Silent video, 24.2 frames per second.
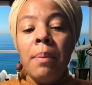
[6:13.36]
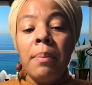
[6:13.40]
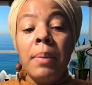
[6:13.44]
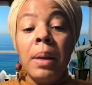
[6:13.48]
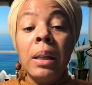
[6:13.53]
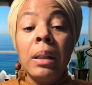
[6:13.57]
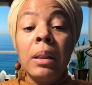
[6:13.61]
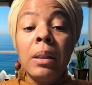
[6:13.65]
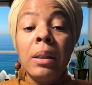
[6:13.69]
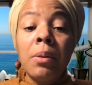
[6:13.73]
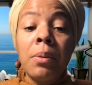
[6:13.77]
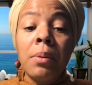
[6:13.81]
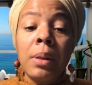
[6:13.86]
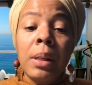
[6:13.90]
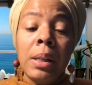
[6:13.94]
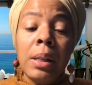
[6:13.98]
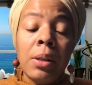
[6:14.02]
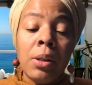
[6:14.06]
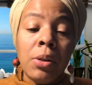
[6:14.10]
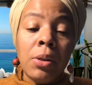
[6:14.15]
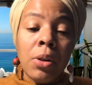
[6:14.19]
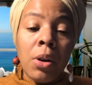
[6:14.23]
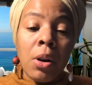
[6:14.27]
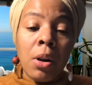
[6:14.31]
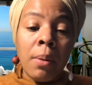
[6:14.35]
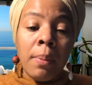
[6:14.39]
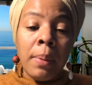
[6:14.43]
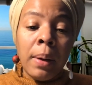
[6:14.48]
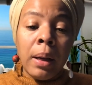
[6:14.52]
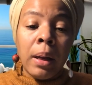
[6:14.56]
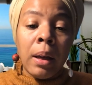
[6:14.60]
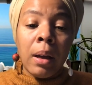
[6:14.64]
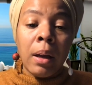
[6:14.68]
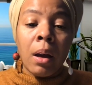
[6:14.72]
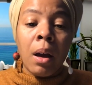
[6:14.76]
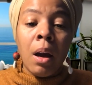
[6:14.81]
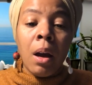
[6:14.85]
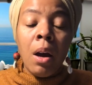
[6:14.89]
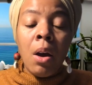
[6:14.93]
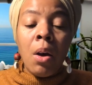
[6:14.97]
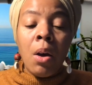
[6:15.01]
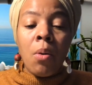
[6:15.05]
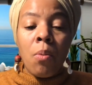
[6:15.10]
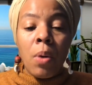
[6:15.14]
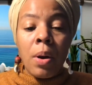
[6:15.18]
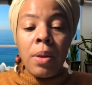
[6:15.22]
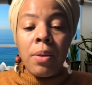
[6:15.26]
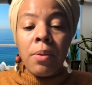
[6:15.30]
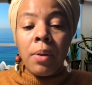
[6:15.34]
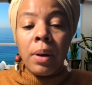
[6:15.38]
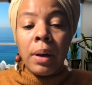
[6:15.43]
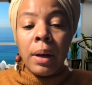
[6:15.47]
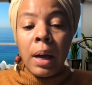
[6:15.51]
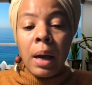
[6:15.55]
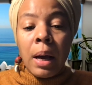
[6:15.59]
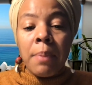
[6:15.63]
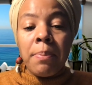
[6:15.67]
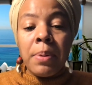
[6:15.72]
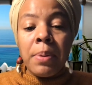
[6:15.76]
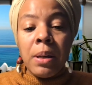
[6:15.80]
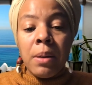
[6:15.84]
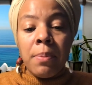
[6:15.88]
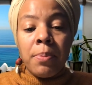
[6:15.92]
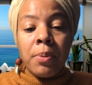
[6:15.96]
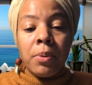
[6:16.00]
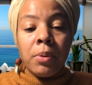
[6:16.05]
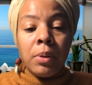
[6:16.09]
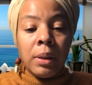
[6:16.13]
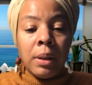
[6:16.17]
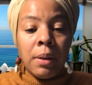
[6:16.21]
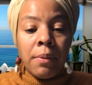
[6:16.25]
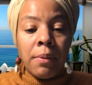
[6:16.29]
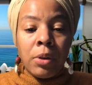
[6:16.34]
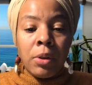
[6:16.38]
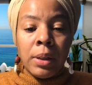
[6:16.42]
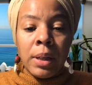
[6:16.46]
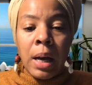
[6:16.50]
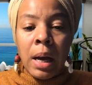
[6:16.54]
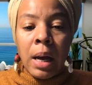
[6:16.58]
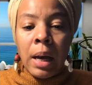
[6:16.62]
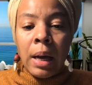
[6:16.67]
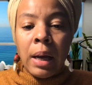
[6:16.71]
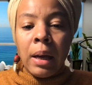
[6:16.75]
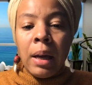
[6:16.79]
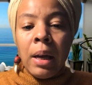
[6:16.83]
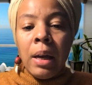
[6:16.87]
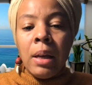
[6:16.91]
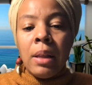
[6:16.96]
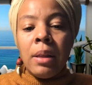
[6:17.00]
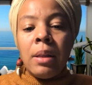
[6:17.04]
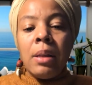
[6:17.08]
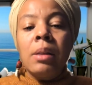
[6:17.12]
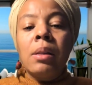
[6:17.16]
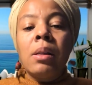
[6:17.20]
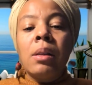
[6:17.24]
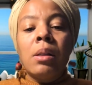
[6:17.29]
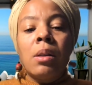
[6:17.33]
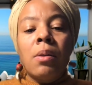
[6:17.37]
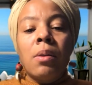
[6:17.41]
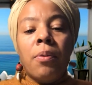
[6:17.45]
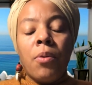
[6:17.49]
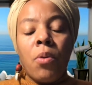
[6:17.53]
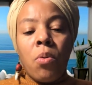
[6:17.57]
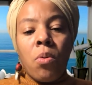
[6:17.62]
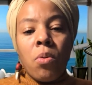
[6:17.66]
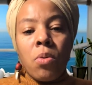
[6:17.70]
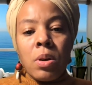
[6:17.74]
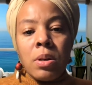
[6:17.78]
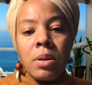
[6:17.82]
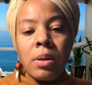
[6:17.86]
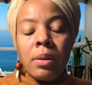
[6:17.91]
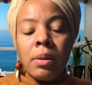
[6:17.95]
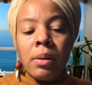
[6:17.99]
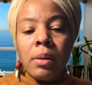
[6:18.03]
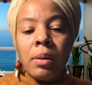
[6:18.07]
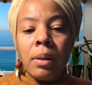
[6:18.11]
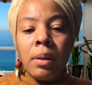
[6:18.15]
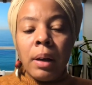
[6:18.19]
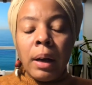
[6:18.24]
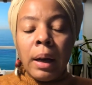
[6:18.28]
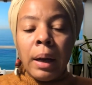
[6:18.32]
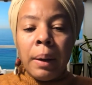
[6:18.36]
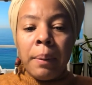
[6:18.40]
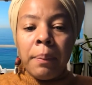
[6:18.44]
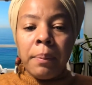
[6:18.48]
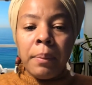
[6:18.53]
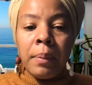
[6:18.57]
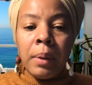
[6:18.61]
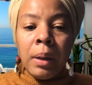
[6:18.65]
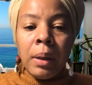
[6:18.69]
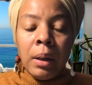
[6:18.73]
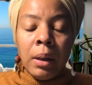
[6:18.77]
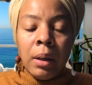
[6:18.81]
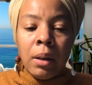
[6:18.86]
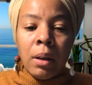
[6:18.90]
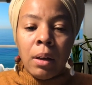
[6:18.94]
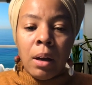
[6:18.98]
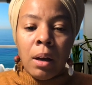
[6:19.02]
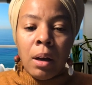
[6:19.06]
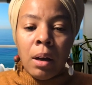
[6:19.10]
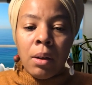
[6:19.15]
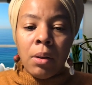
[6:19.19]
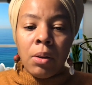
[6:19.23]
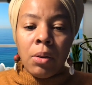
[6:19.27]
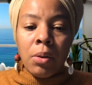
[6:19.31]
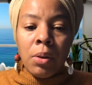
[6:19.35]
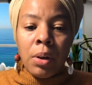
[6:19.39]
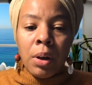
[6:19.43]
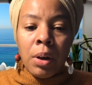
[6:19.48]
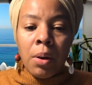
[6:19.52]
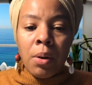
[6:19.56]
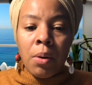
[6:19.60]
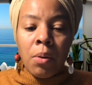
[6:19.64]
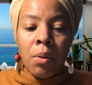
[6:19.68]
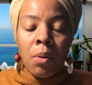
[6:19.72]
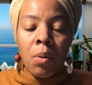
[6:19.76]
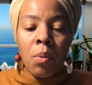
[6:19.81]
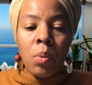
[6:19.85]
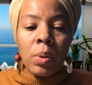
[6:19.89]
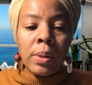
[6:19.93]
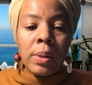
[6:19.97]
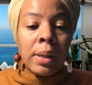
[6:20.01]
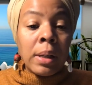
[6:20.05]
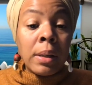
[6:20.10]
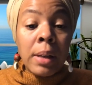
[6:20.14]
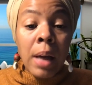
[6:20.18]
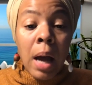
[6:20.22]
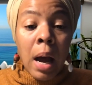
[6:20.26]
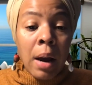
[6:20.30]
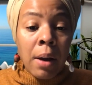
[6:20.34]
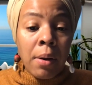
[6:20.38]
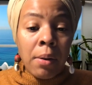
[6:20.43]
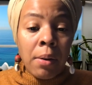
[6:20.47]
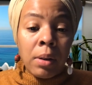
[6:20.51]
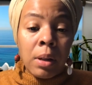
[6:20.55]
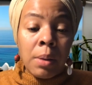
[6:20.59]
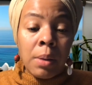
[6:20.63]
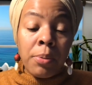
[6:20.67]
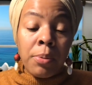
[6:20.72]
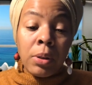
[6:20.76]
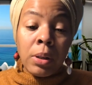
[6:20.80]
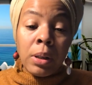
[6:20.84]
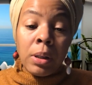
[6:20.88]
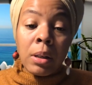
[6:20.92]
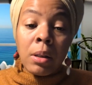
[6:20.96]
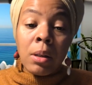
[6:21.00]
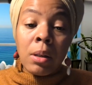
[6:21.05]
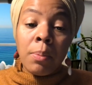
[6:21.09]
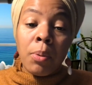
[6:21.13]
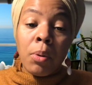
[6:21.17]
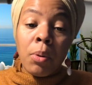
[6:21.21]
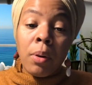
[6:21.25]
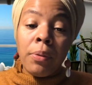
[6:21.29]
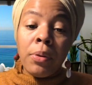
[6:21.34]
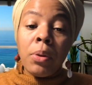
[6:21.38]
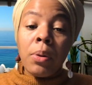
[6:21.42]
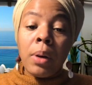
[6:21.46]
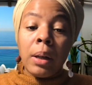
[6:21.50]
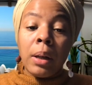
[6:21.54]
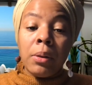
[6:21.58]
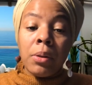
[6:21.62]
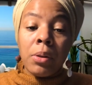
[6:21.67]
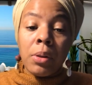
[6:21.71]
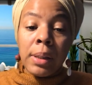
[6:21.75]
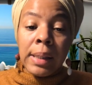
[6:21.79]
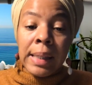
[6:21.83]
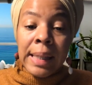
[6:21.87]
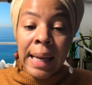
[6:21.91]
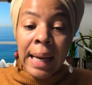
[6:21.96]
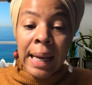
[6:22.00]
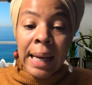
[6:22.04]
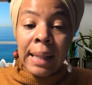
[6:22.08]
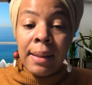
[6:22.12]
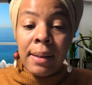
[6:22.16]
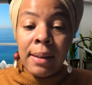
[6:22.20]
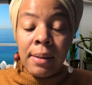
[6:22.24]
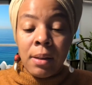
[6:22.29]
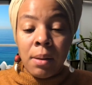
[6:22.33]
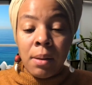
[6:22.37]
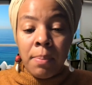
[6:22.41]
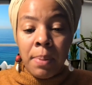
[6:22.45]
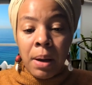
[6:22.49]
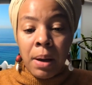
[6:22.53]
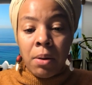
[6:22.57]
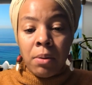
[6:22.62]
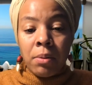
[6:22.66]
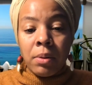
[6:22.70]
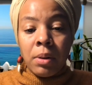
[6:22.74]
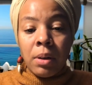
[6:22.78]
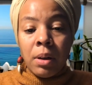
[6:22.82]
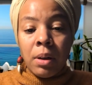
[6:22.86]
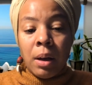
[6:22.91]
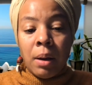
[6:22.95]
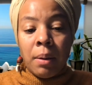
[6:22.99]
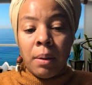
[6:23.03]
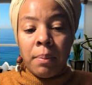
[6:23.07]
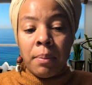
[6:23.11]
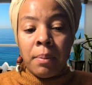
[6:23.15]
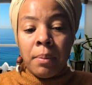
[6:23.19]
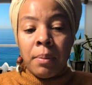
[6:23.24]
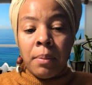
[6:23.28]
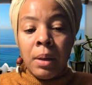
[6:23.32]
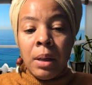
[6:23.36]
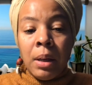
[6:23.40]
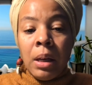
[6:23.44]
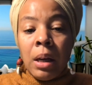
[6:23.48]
literally determining whether or not people live or die. This is, of course, was entirely predictable. If you understand this about, the